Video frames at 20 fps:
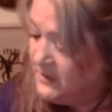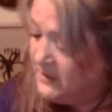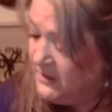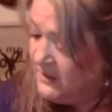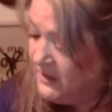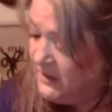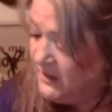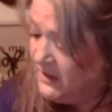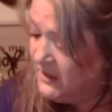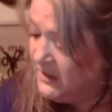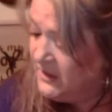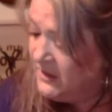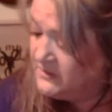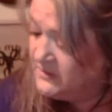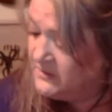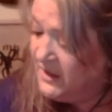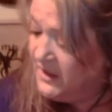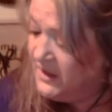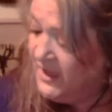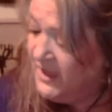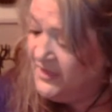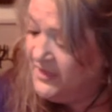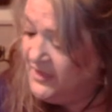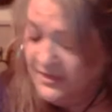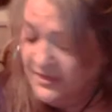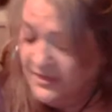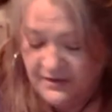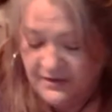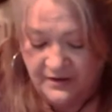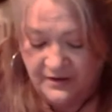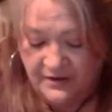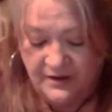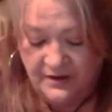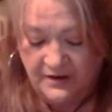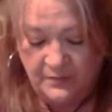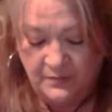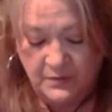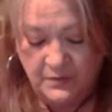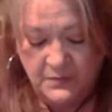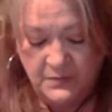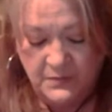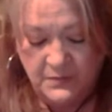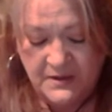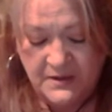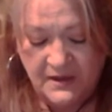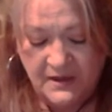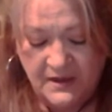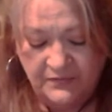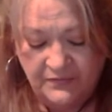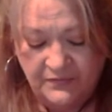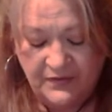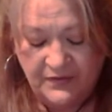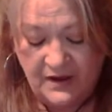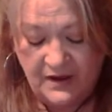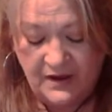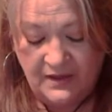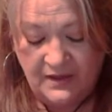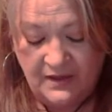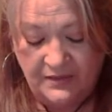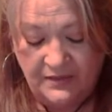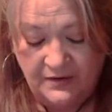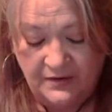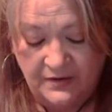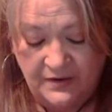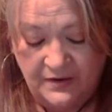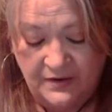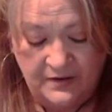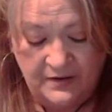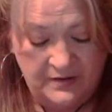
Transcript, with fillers: And Heather, what do we have for Heather?